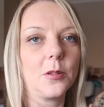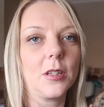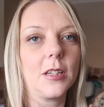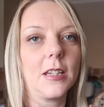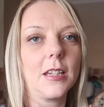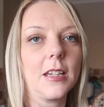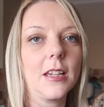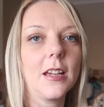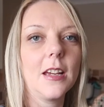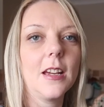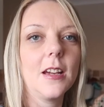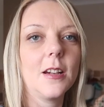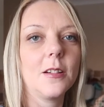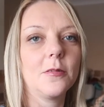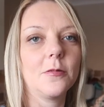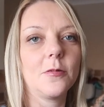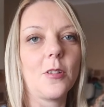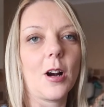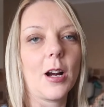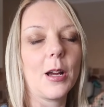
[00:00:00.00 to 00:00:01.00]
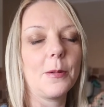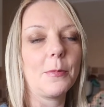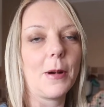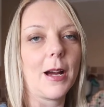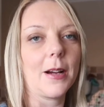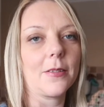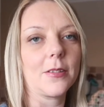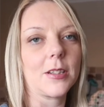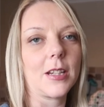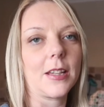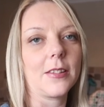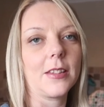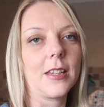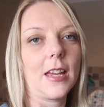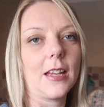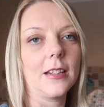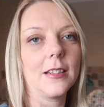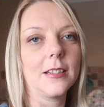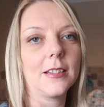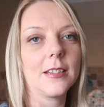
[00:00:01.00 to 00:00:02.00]
the right amount at
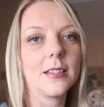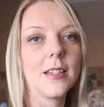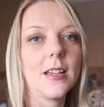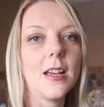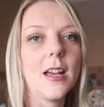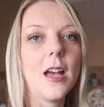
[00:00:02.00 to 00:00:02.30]
the end